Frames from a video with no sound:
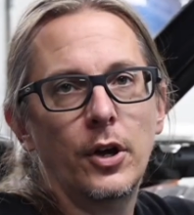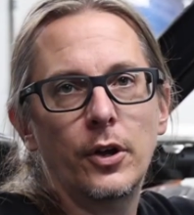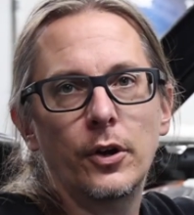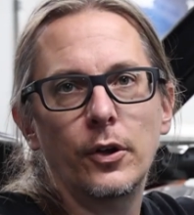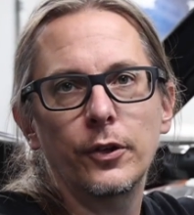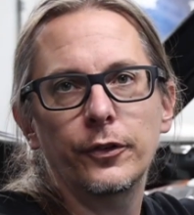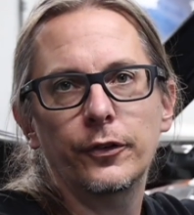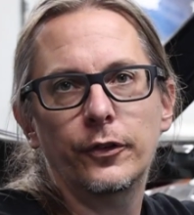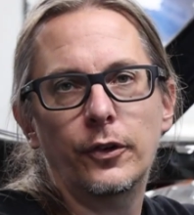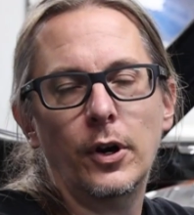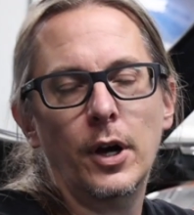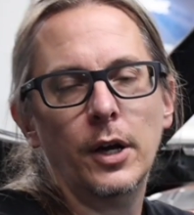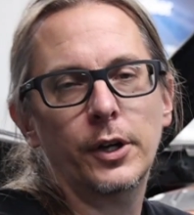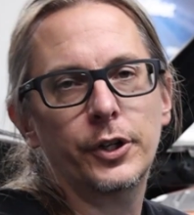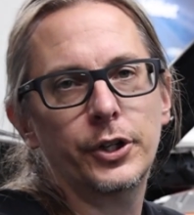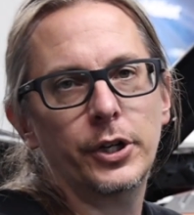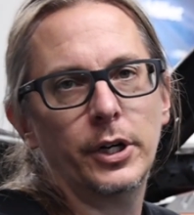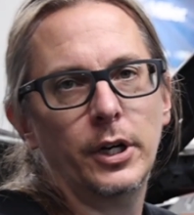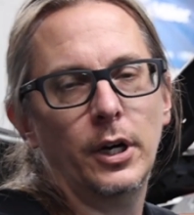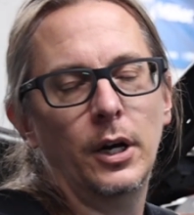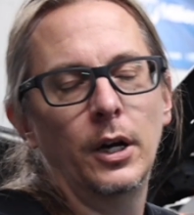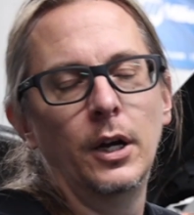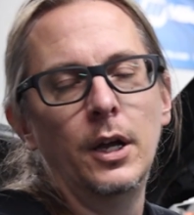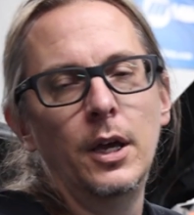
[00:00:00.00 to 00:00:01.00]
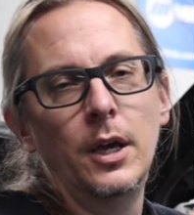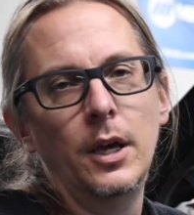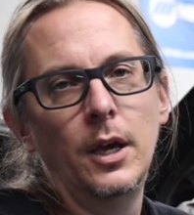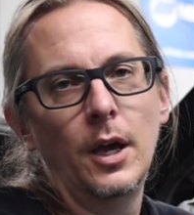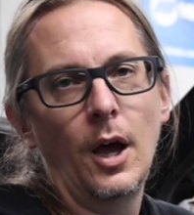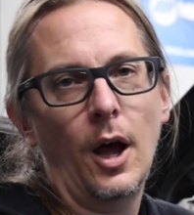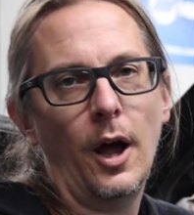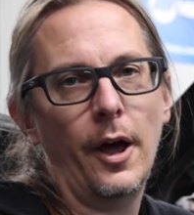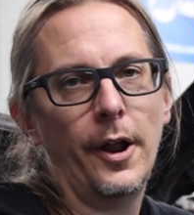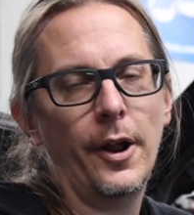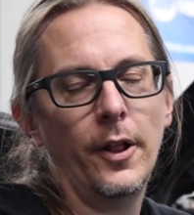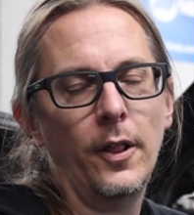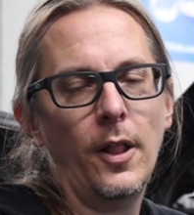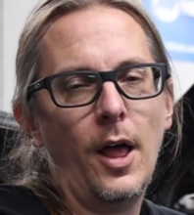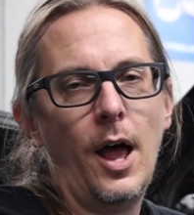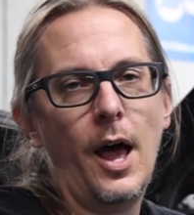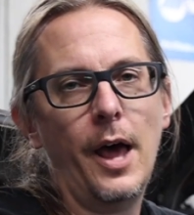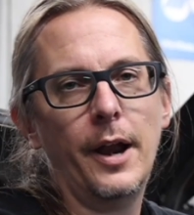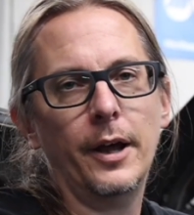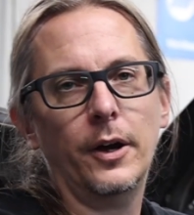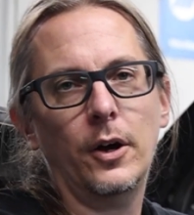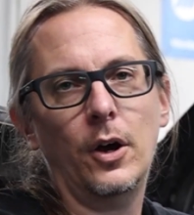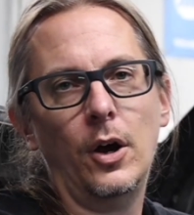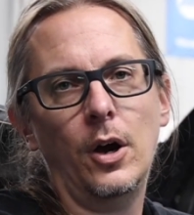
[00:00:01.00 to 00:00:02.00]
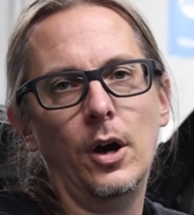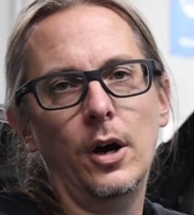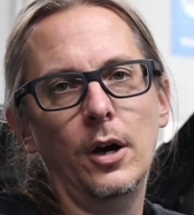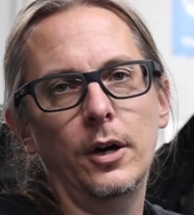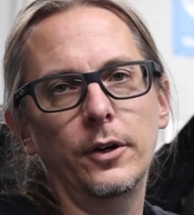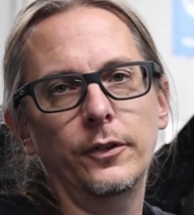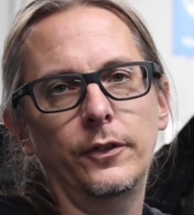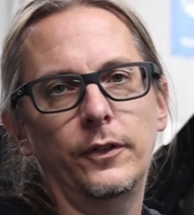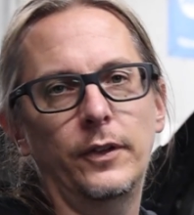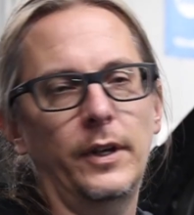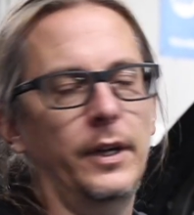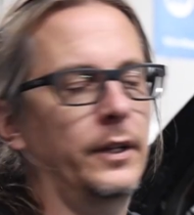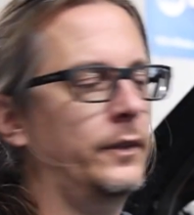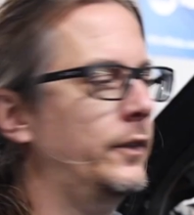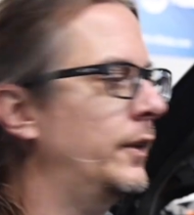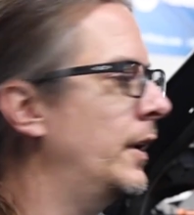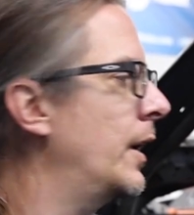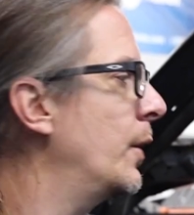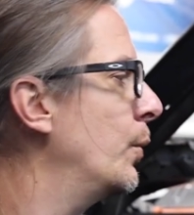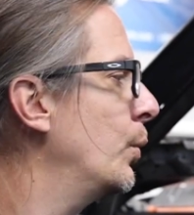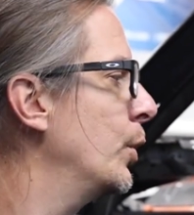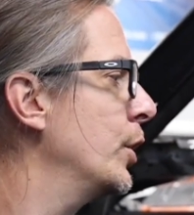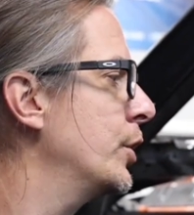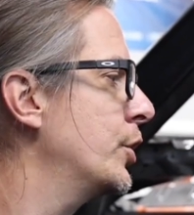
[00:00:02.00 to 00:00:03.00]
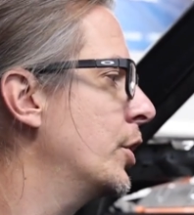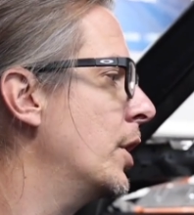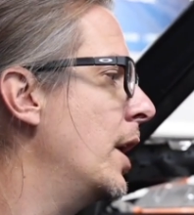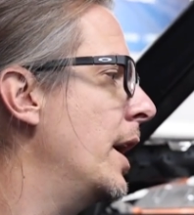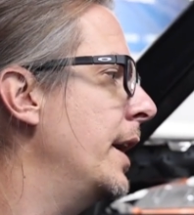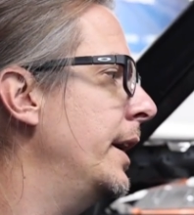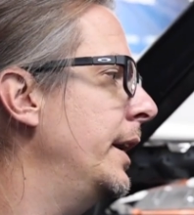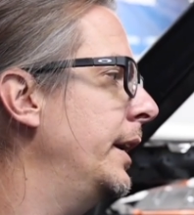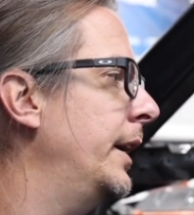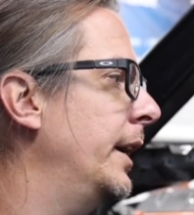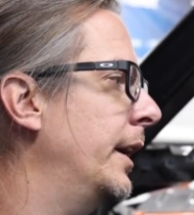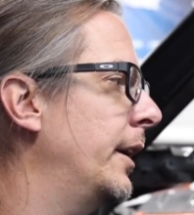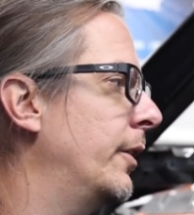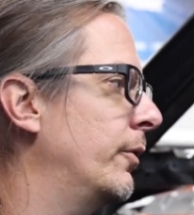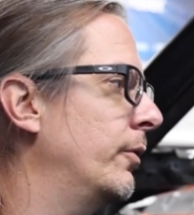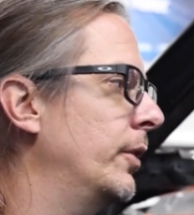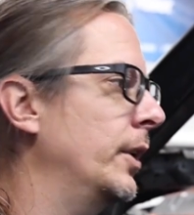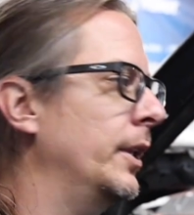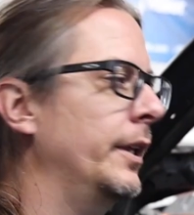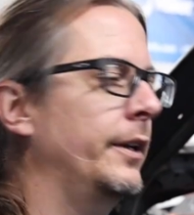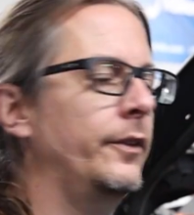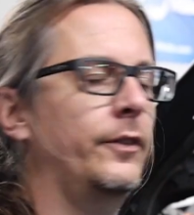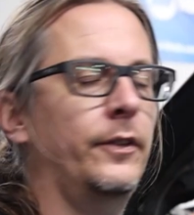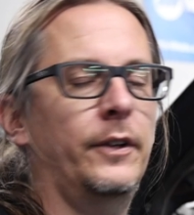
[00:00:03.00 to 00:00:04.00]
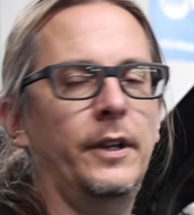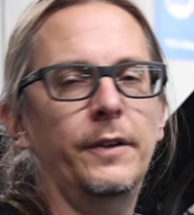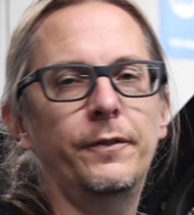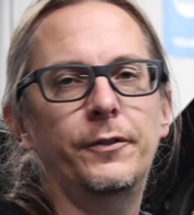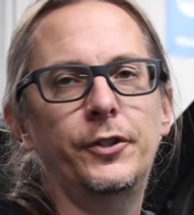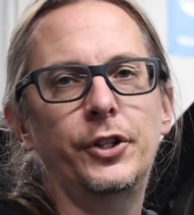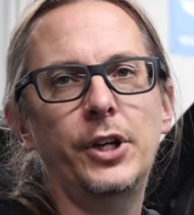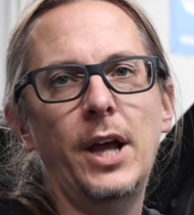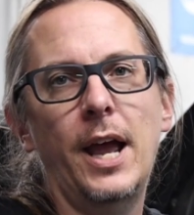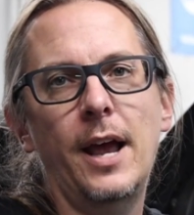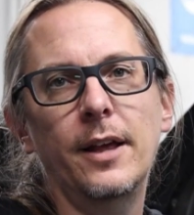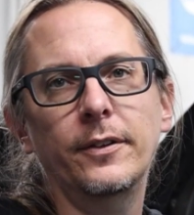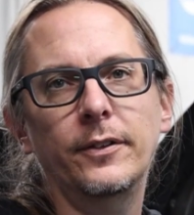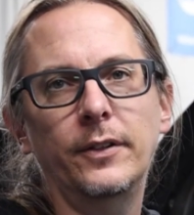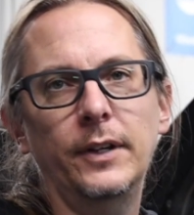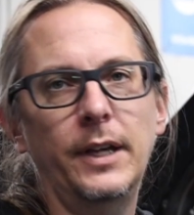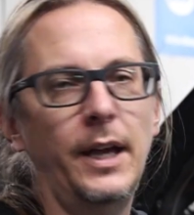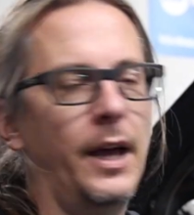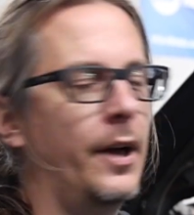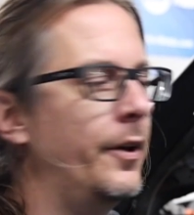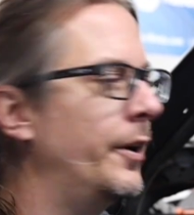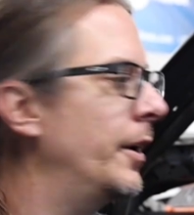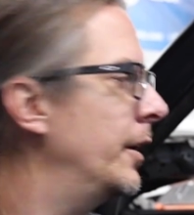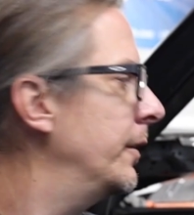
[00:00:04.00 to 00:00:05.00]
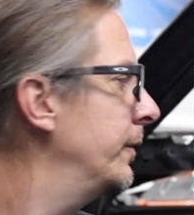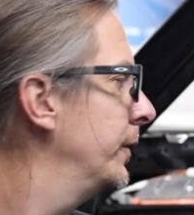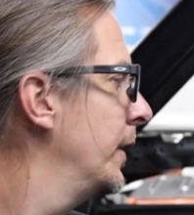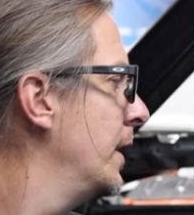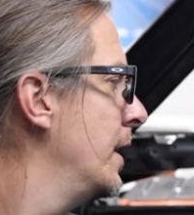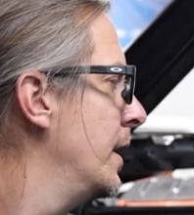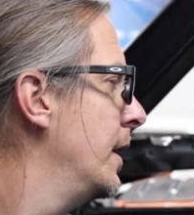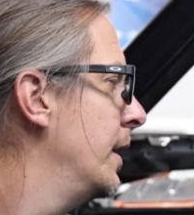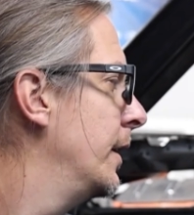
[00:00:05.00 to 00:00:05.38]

tunnel structure. On a lot of cars that we're trying to get a really stiff chassis out of,